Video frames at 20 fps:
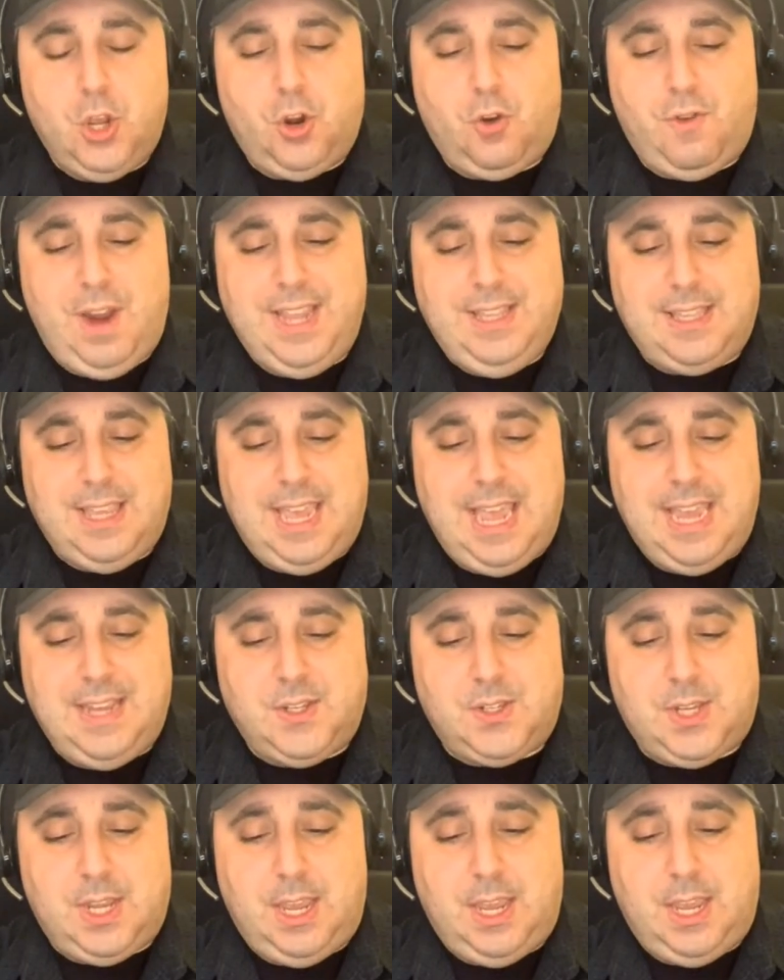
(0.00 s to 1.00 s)
crank the A
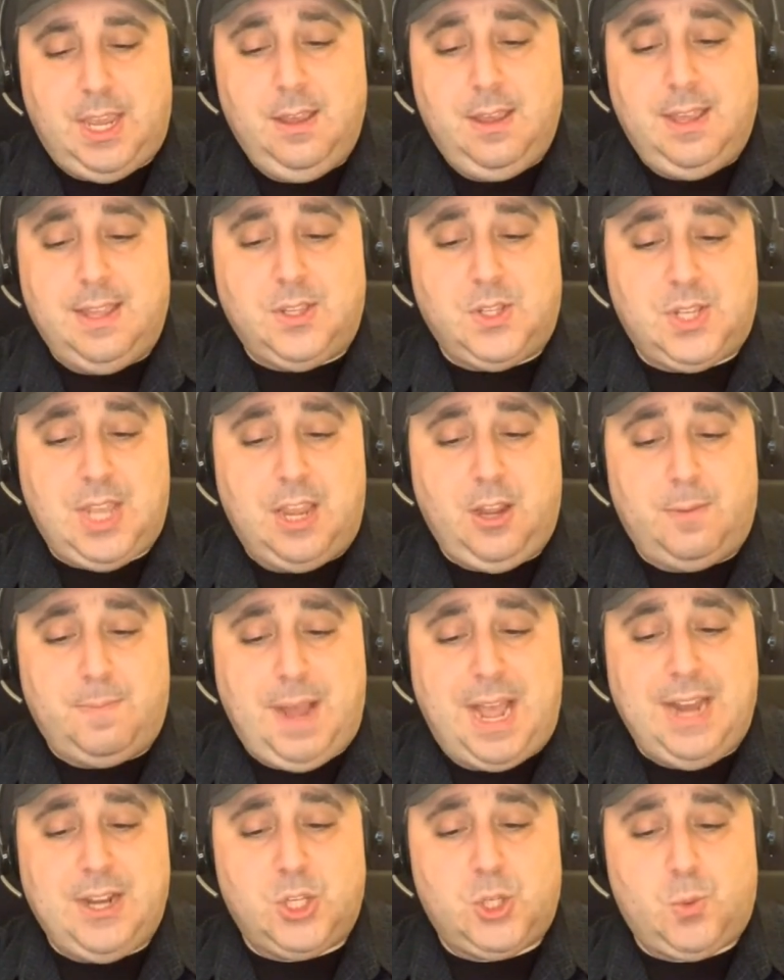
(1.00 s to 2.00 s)
C, and say
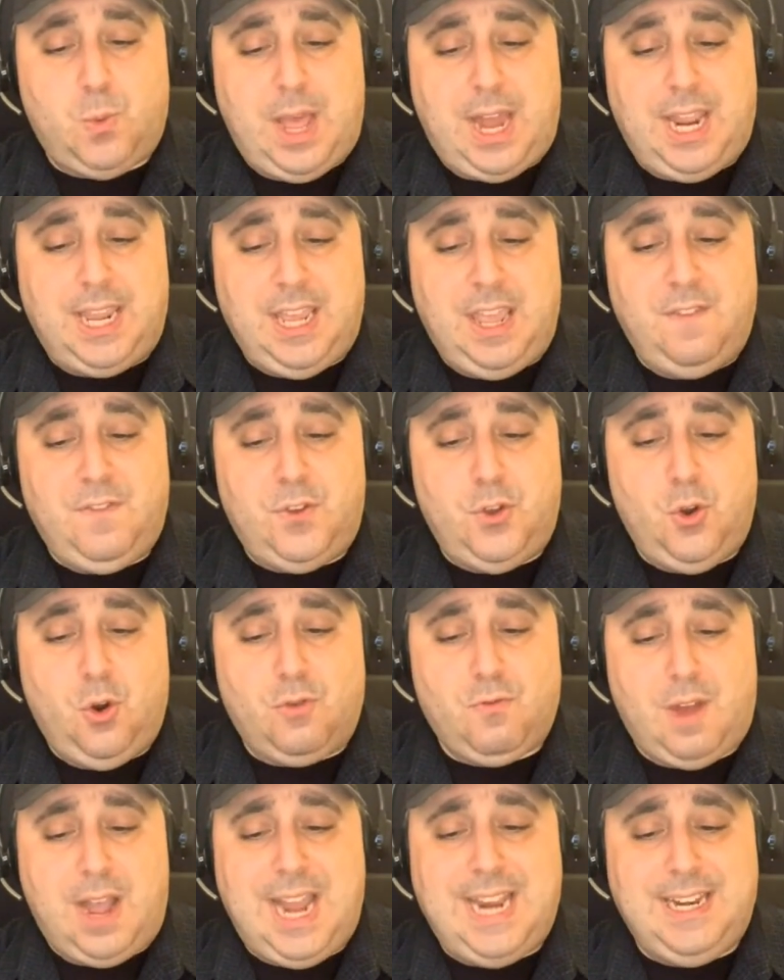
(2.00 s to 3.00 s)
goodbye to sweating if
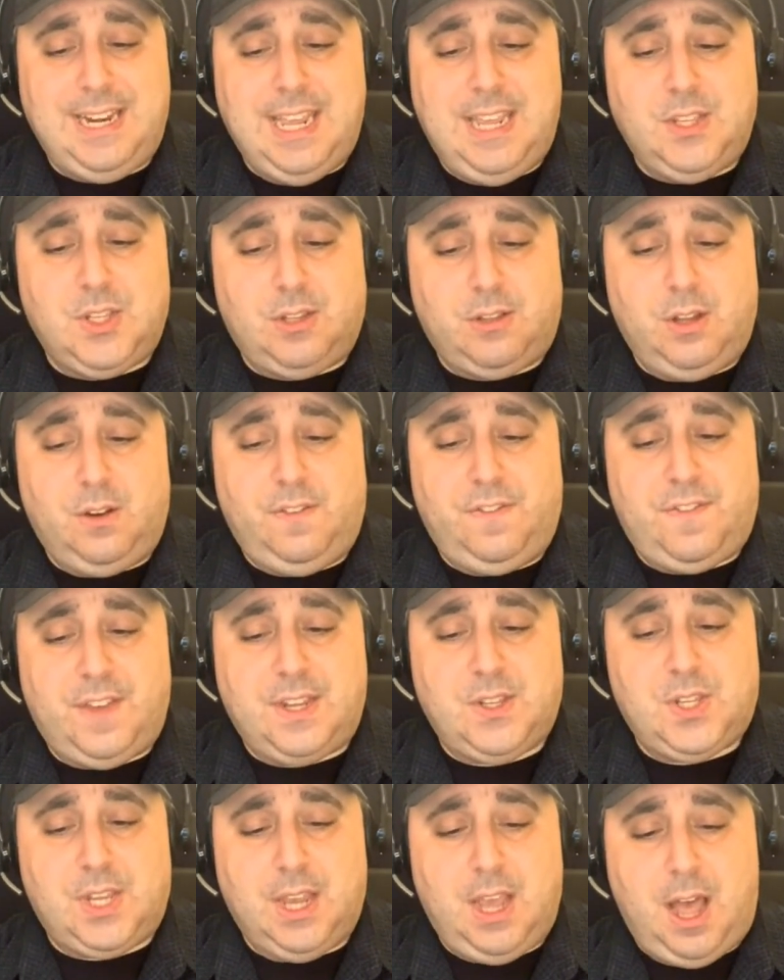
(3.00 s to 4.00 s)
your ride needs a little
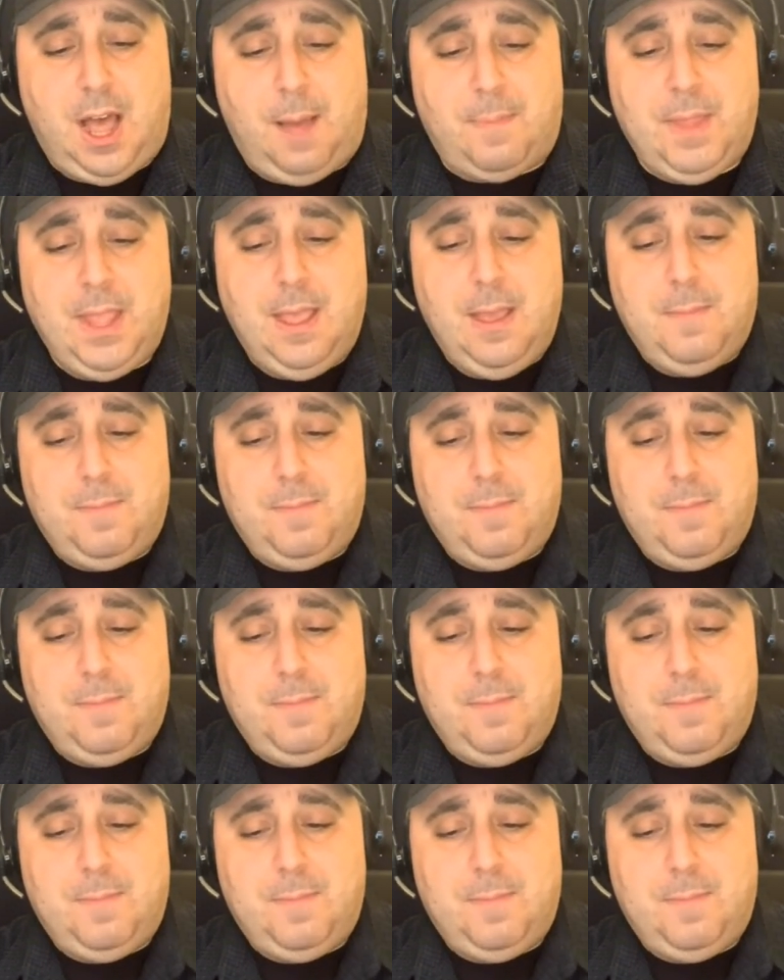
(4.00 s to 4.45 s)
fixing up,